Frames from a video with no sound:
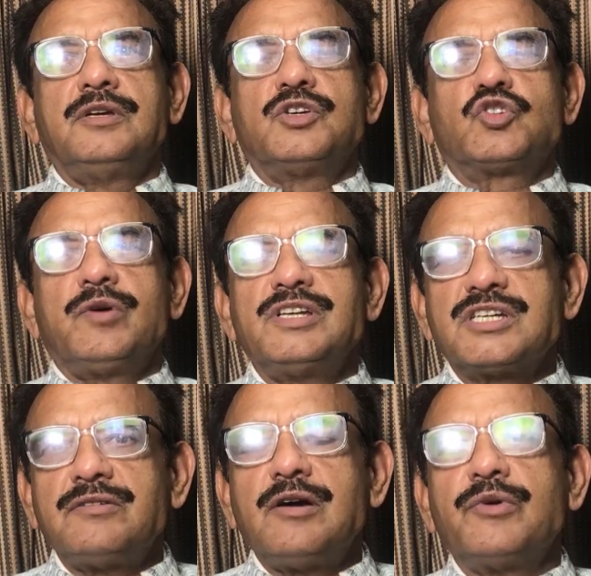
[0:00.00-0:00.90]
So when
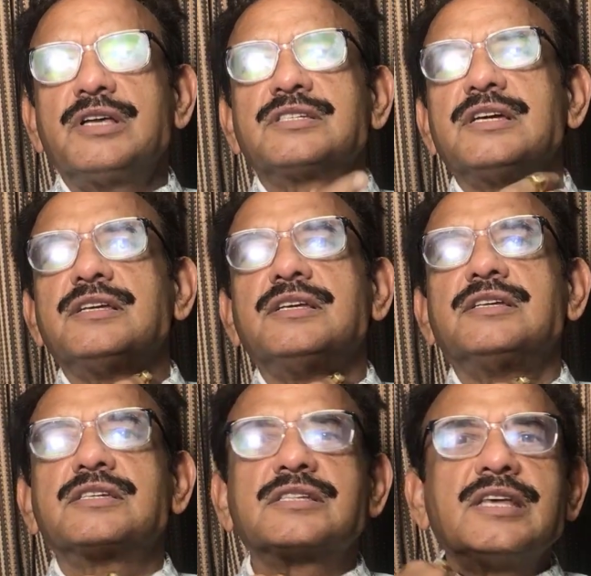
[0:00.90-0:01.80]
Shiva wears a
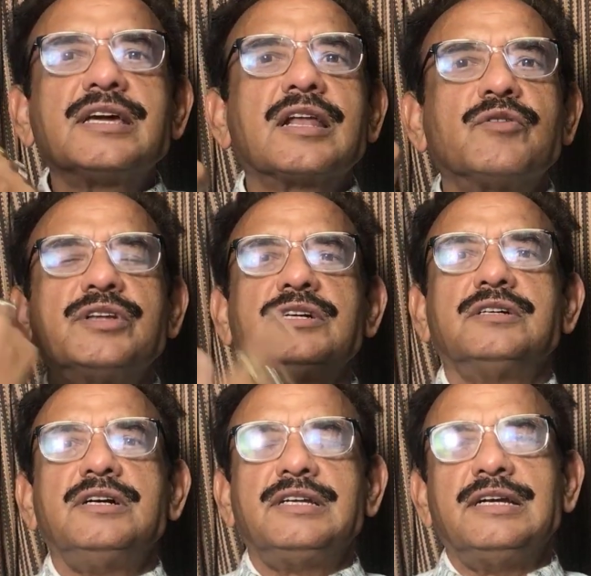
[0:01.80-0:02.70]
snake around
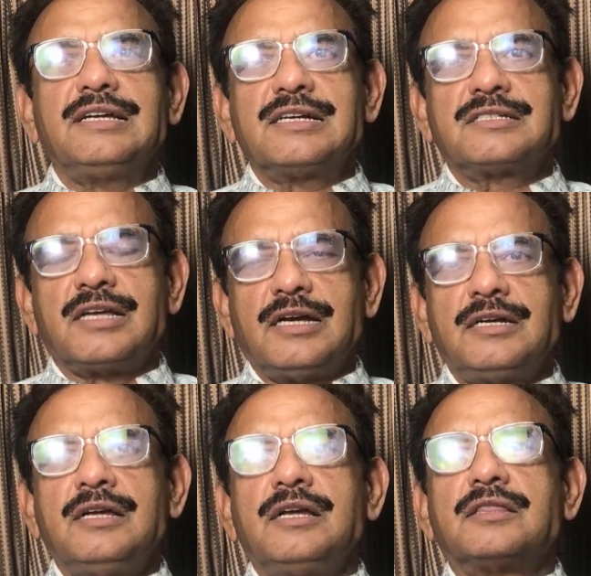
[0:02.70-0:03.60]
here, it indicates that
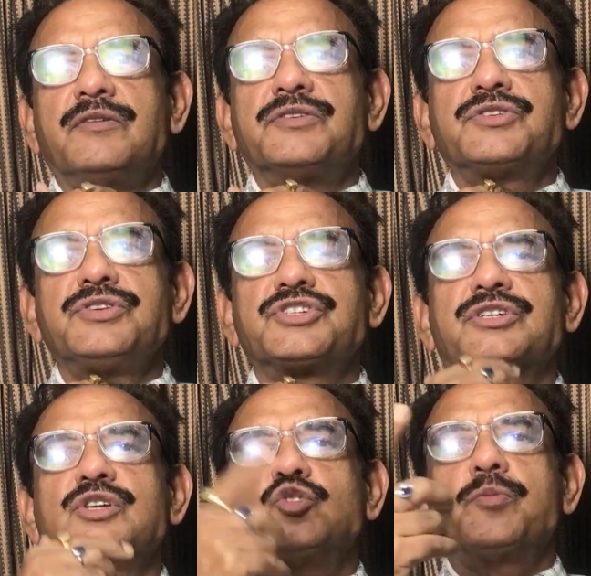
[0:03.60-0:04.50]
the Vishuddhi
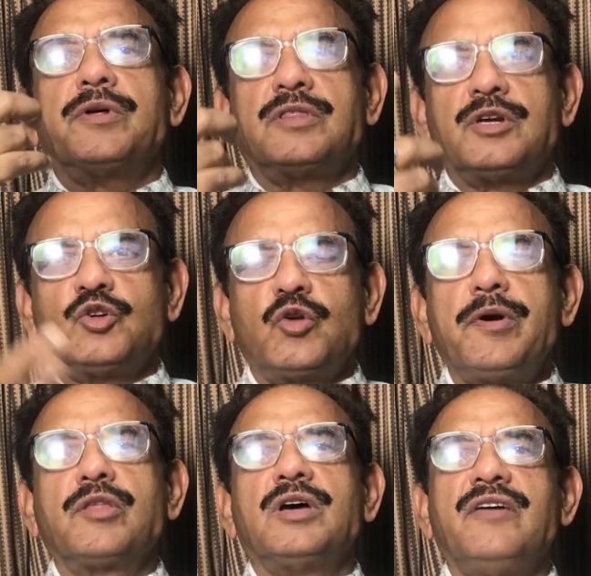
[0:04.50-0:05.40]
chakra is open. The
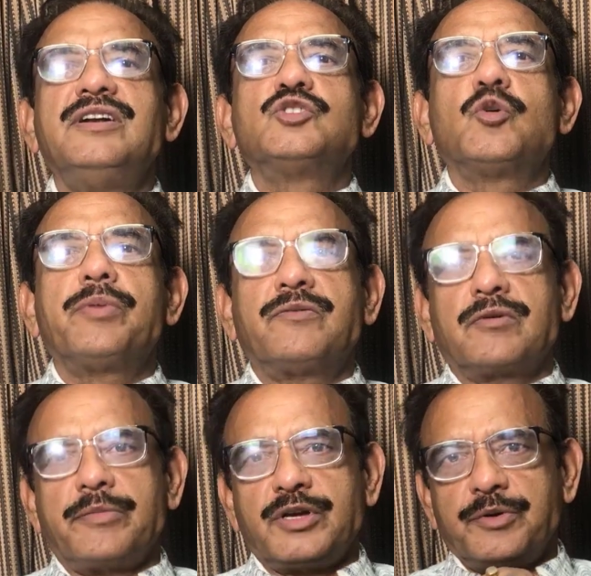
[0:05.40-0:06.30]
doorway to the heaven is open
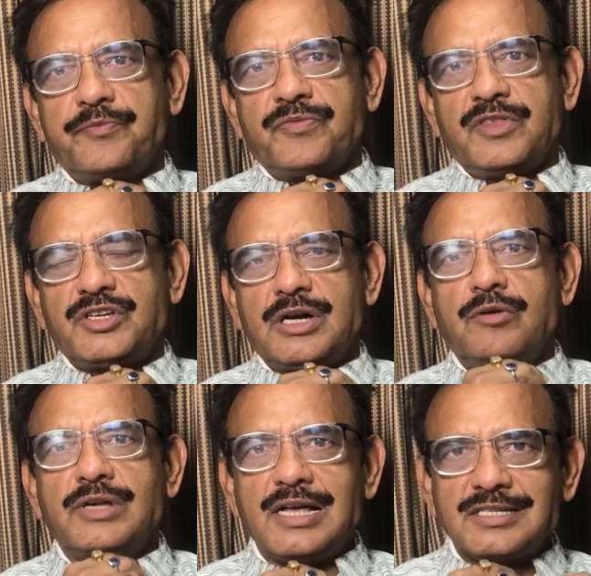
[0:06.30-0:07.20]
from here. This is how
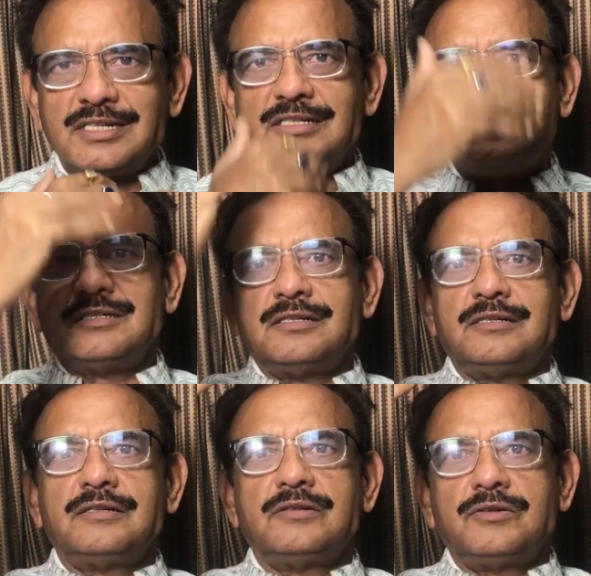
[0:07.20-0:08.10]
they ascend.
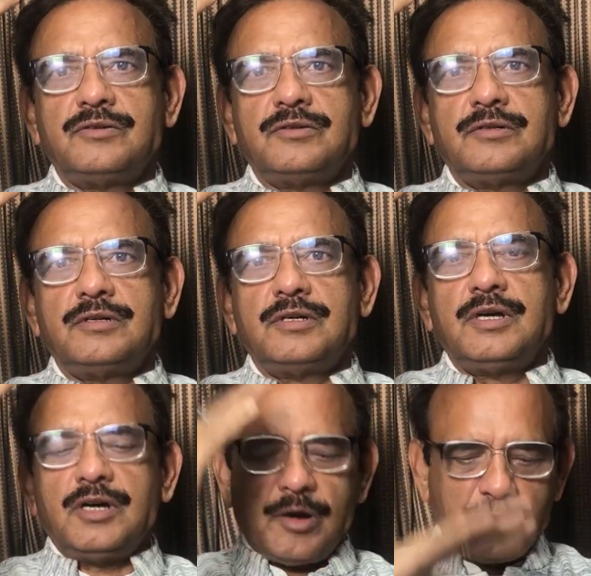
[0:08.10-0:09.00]

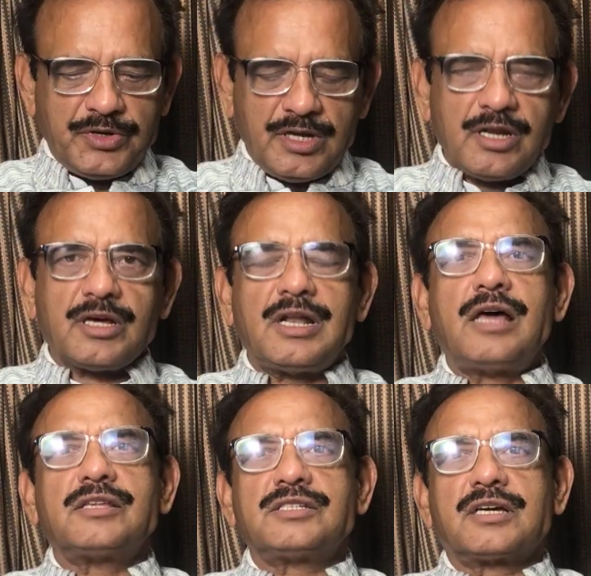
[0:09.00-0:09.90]
Up to here is the
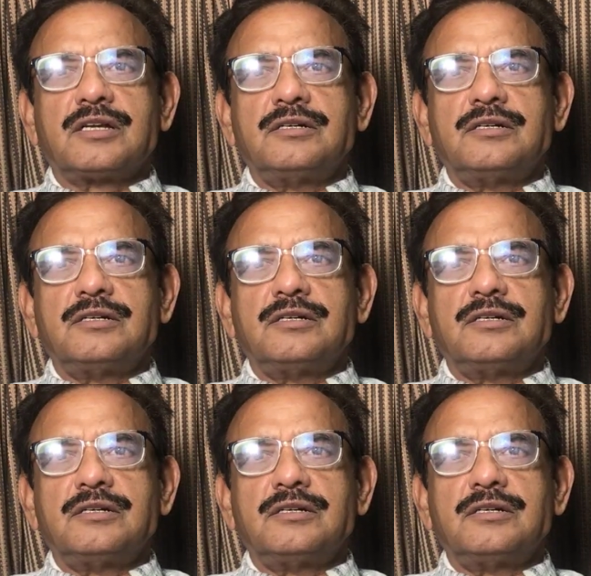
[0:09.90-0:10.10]
Anahata chakra.